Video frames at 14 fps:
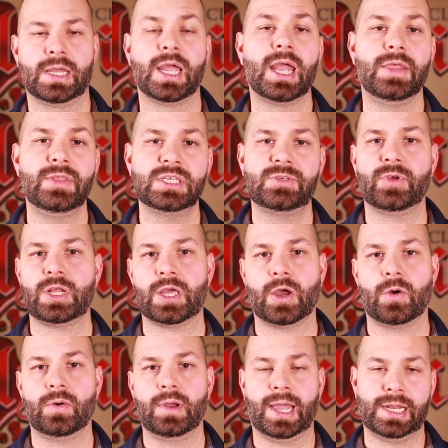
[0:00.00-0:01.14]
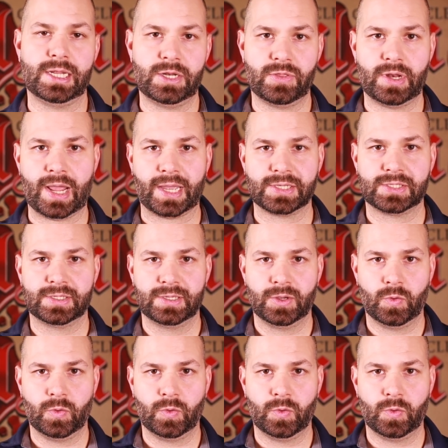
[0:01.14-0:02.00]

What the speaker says: In this video, and into the next,